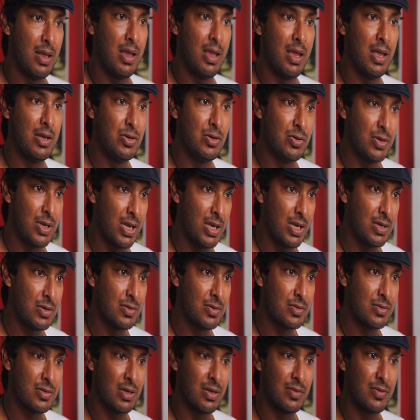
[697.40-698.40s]
Educate
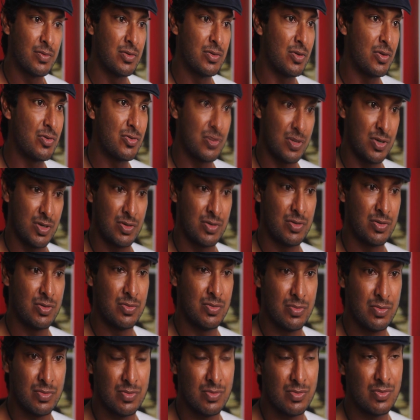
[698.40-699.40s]
yourselves not just
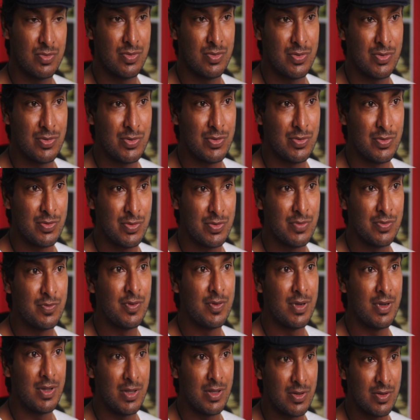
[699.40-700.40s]
to
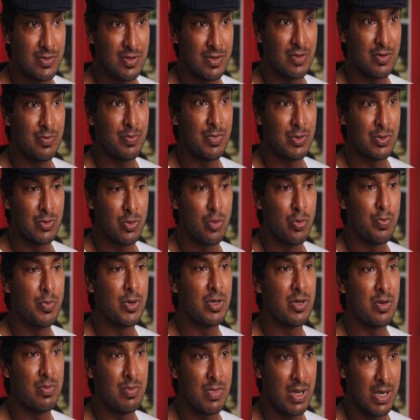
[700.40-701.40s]
further yourself, but to
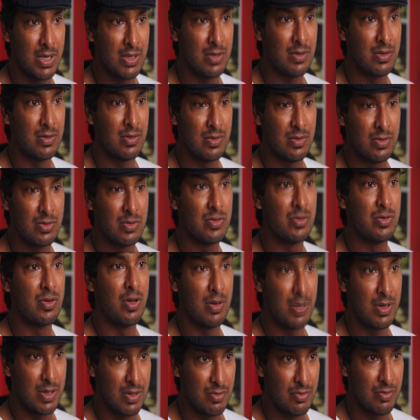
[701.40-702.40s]
open your mind to
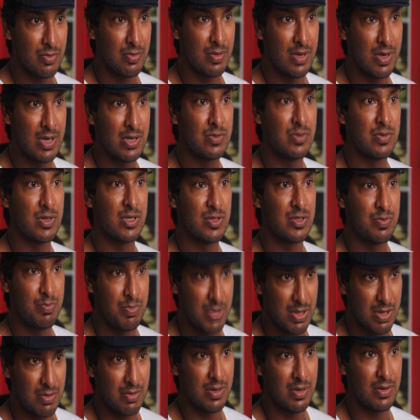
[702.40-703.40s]
knowledge and to
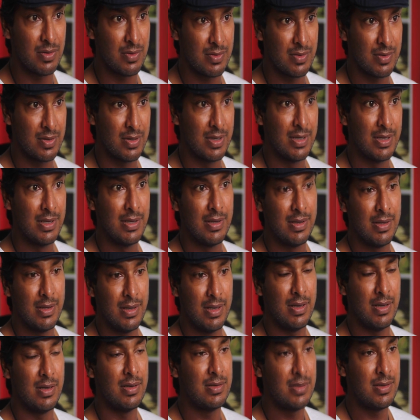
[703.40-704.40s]
experience,
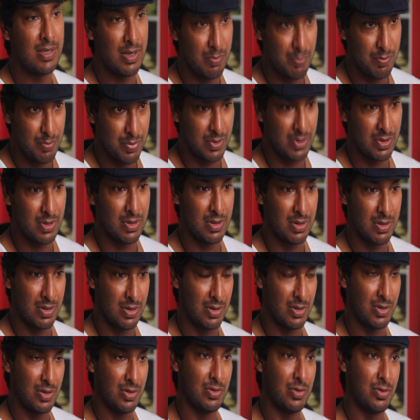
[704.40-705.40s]
and temper
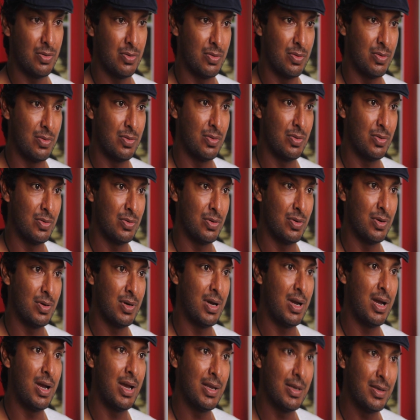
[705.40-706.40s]
your
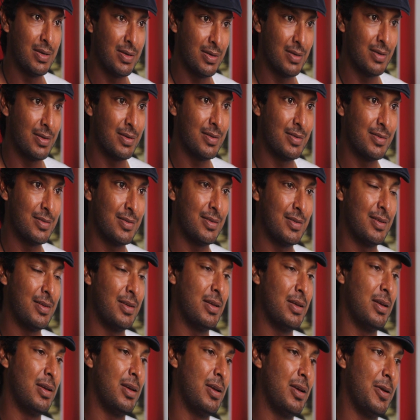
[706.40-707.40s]
ideas,
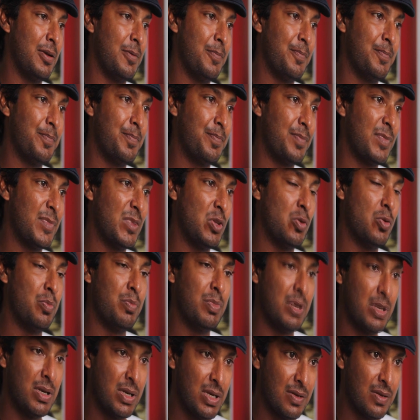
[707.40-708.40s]
your
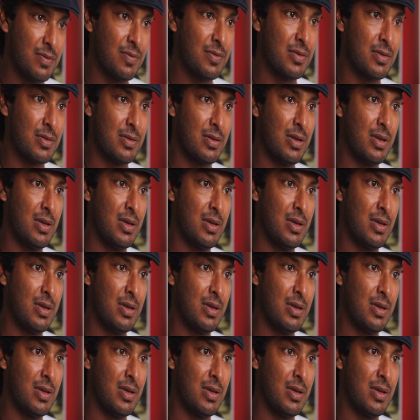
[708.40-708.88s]
beliefs,